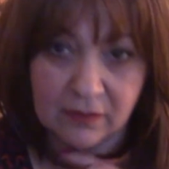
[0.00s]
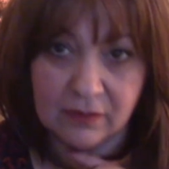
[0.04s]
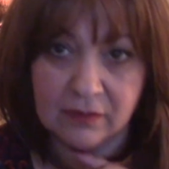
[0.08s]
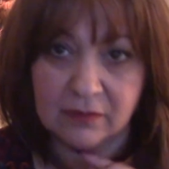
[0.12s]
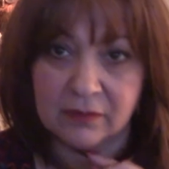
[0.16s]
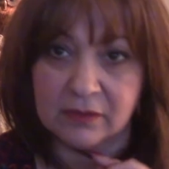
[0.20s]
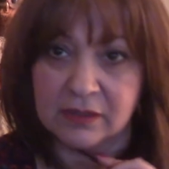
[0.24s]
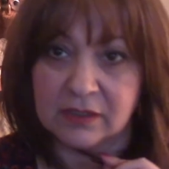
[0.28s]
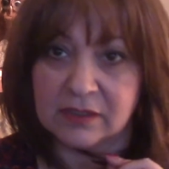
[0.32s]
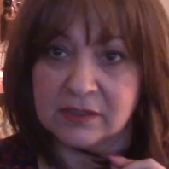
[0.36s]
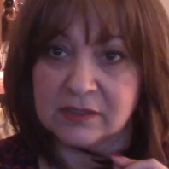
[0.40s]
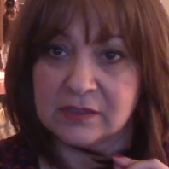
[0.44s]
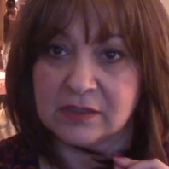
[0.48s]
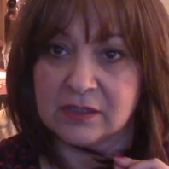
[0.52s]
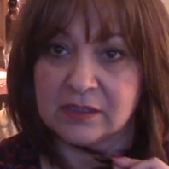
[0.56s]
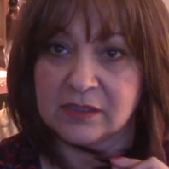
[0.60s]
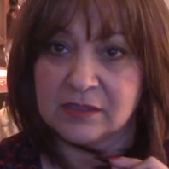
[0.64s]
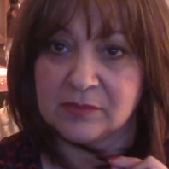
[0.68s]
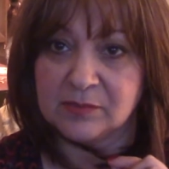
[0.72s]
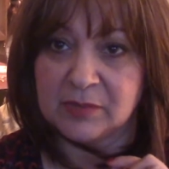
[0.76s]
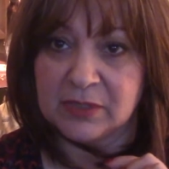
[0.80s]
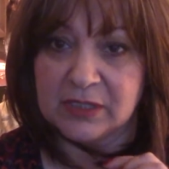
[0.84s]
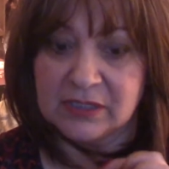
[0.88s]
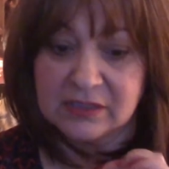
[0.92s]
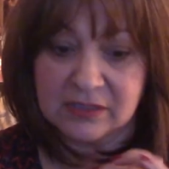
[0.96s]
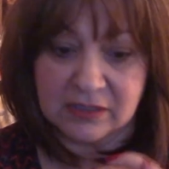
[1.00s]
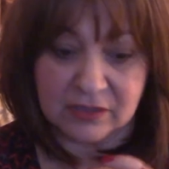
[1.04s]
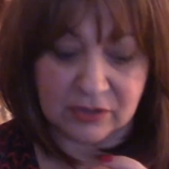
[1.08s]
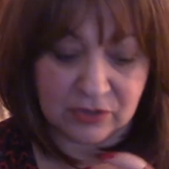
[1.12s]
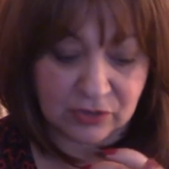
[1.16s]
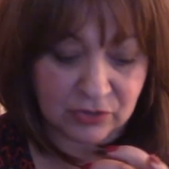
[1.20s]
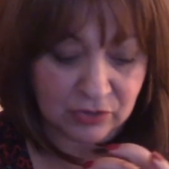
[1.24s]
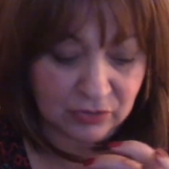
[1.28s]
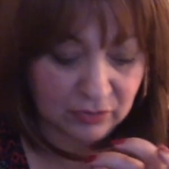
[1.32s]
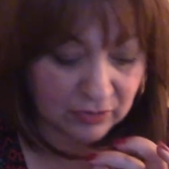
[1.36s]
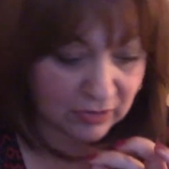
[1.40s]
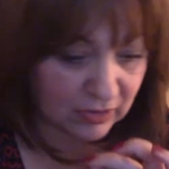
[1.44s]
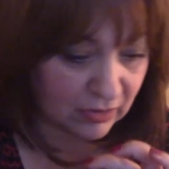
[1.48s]
this, this piece is
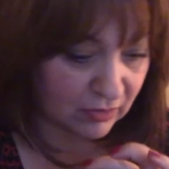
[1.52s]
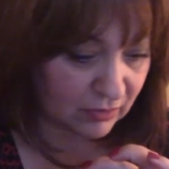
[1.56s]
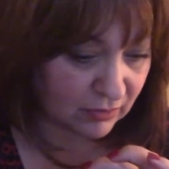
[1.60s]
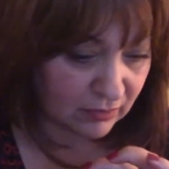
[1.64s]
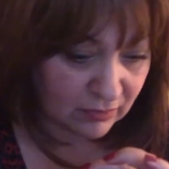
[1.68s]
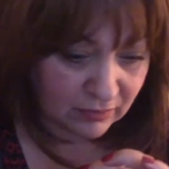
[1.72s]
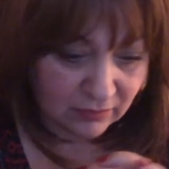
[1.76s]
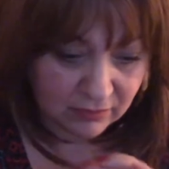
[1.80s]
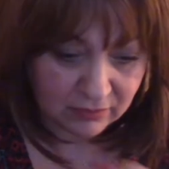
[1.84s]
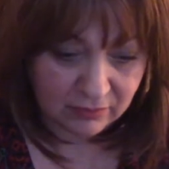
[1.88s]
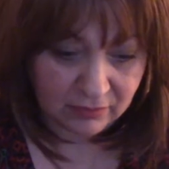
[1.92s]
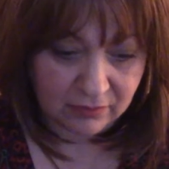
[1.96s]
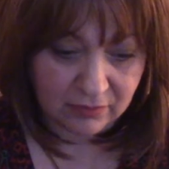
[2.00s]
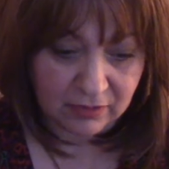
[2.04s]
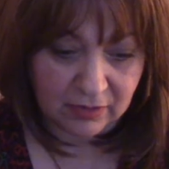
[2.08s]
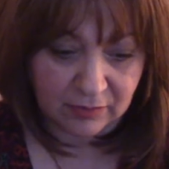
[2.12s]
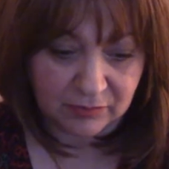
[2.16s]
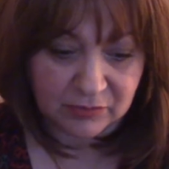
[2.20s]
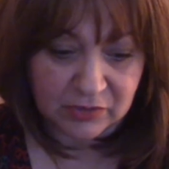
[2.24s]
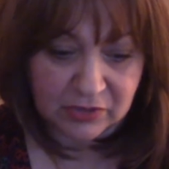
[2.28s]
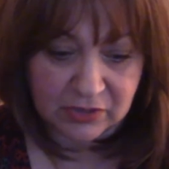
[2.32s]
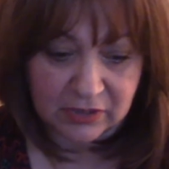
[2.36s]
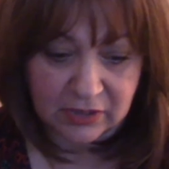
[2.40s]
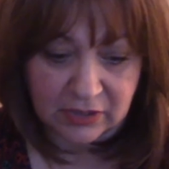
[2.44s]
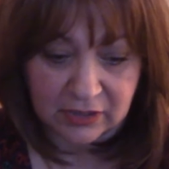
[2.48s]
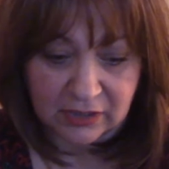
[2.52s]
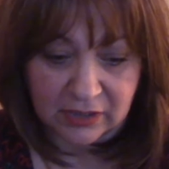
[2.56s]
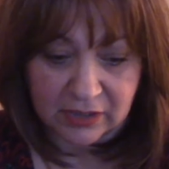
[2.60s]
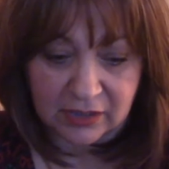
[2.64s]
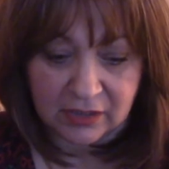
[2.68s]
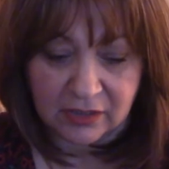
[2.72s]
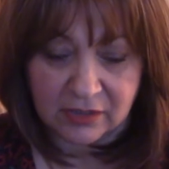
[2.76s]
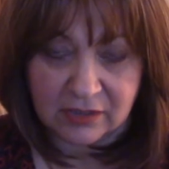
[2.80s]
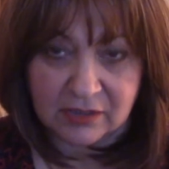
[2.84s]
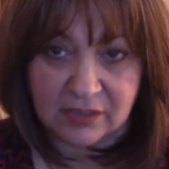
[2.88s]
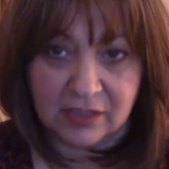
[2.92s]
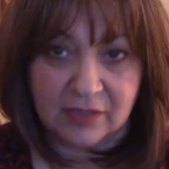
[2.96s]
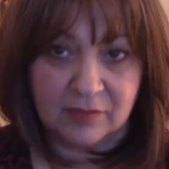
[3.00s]
too long. I'm just going to
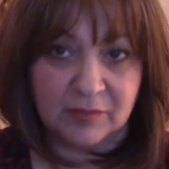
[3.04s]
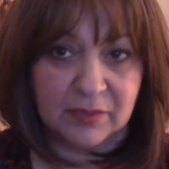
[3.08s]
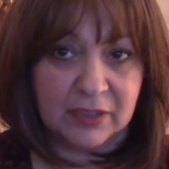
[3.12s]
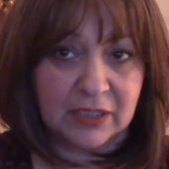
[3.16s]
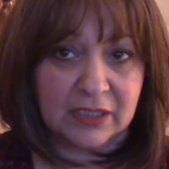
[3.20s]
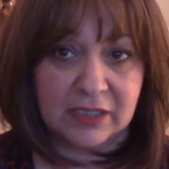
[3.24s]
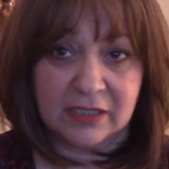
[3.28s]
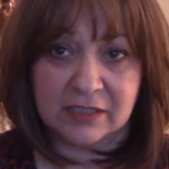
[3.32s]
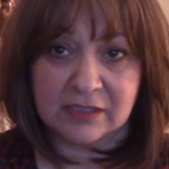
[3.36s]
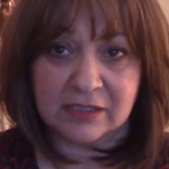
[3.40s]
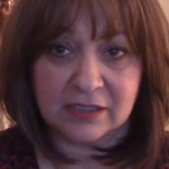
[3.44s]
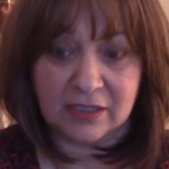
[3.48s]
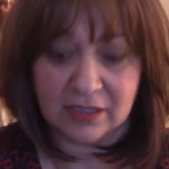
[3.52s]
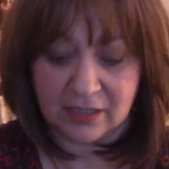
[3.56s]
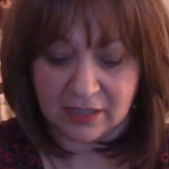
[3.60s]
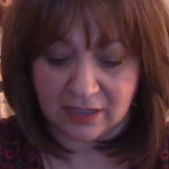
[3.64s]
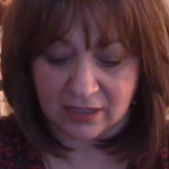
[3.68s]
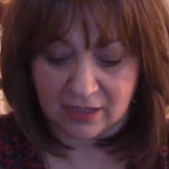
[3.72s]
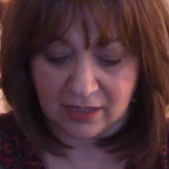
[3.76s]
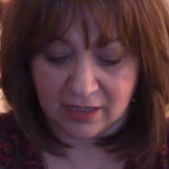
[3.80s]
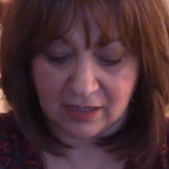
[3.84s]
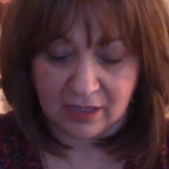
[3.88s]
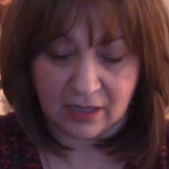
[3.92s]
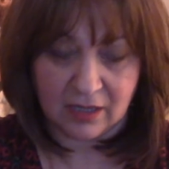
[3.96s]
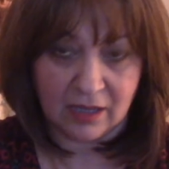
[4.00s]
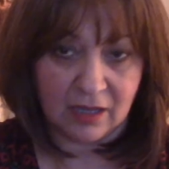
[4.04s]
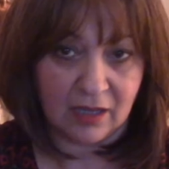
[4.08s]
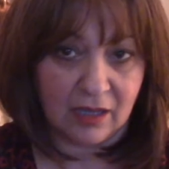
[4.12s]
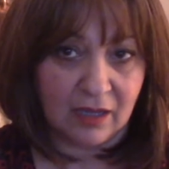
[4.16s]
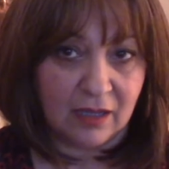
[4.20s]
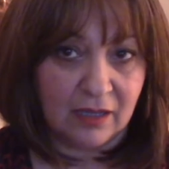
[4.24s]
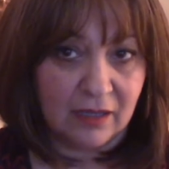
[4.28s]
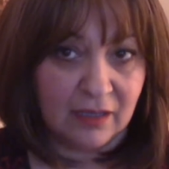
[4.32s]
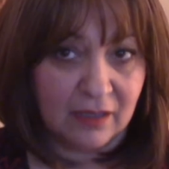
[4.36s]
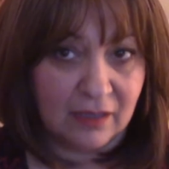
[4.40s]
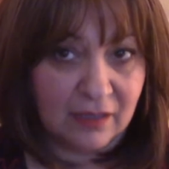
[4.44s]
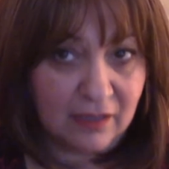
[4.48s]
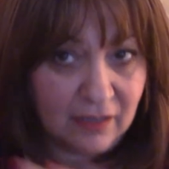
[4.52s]
cut it because I,
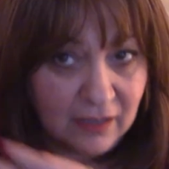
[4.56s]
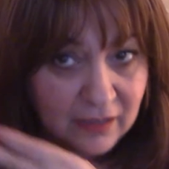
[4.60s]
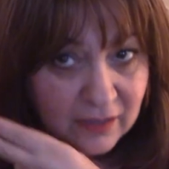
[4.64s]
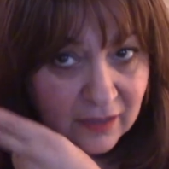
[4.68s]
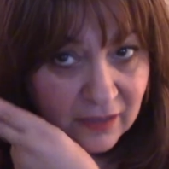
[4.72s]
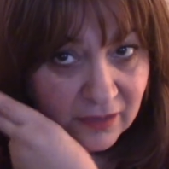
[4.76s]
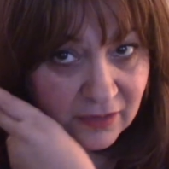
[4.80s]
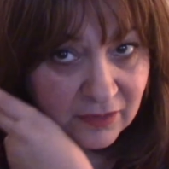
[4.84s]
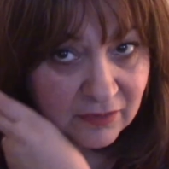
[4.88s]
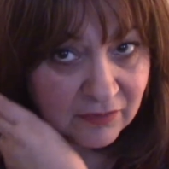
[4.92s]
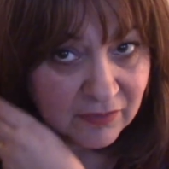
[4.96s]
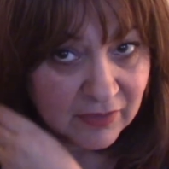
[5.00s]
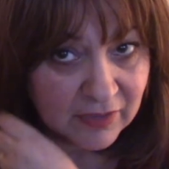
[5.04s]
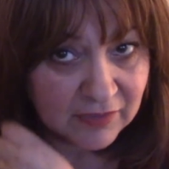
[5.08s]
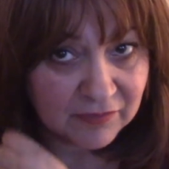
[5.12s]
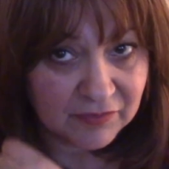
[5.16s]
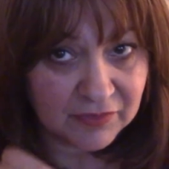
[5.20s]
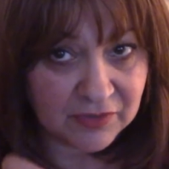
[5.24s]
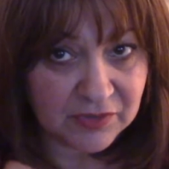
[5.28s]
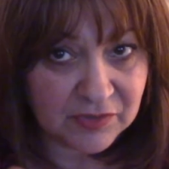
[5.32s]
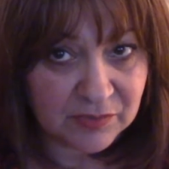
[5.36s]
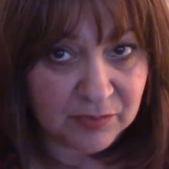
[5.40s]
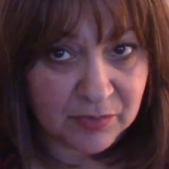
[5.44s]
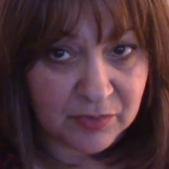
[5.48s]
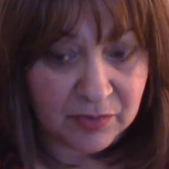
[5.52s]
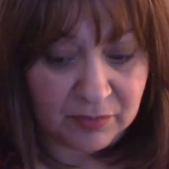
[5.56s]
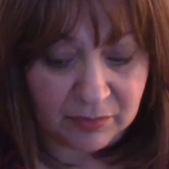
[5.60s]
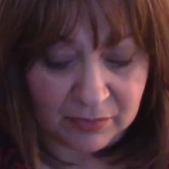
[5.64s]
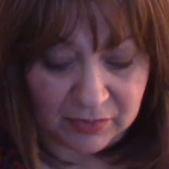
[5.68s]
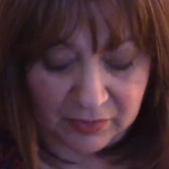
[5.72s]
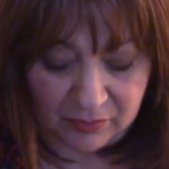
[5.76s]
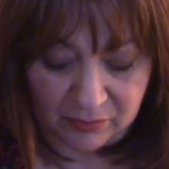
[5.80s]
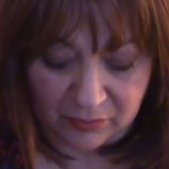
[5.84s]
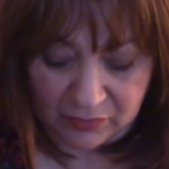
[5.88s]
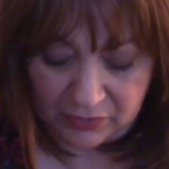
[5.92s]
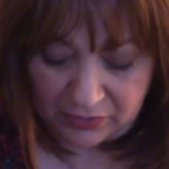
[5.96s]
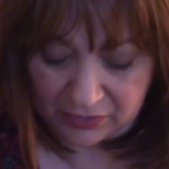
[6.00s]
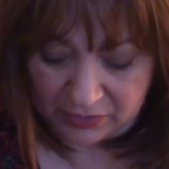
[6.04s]
I kind of have this problem
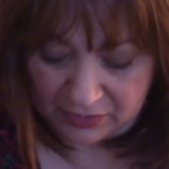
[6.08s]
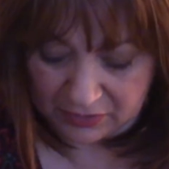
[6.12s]
with